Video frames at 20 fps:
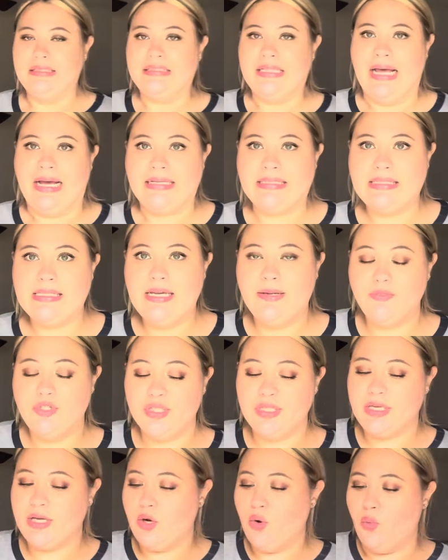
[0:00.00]
Lastly, I'm
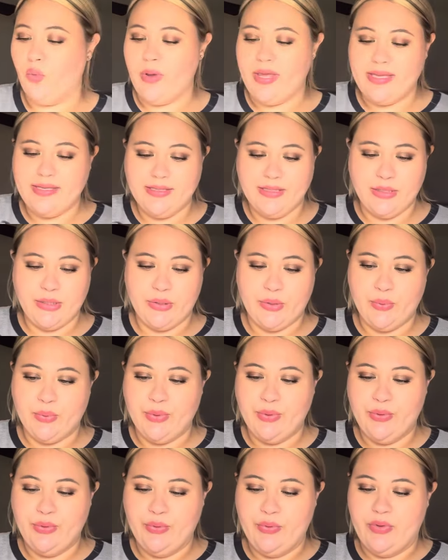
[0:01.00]
just gonna whiz
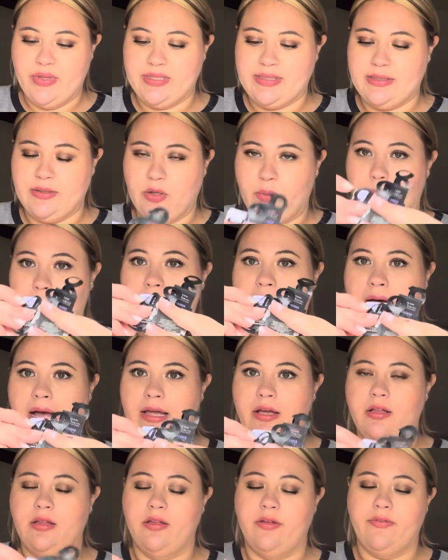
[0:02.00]
through this little
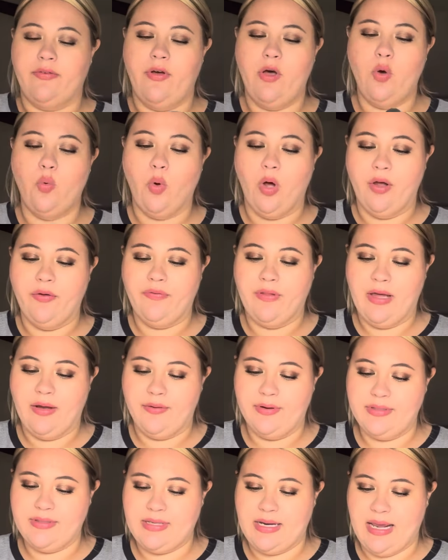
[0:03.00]
pile of
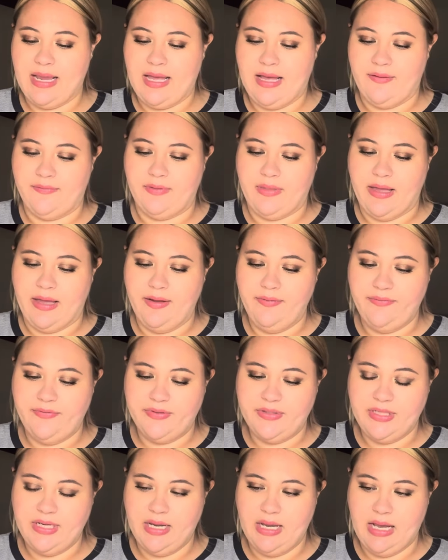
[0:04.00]
wallflowers that I have
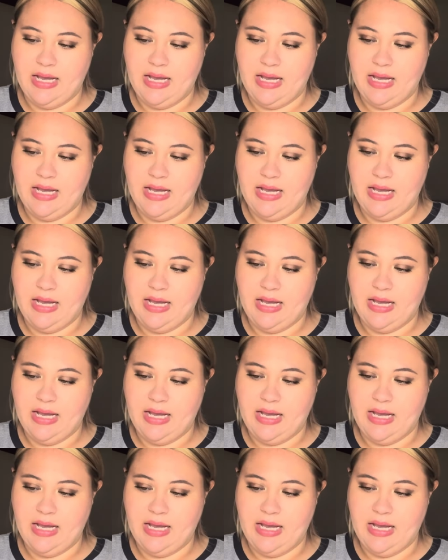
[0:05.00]
left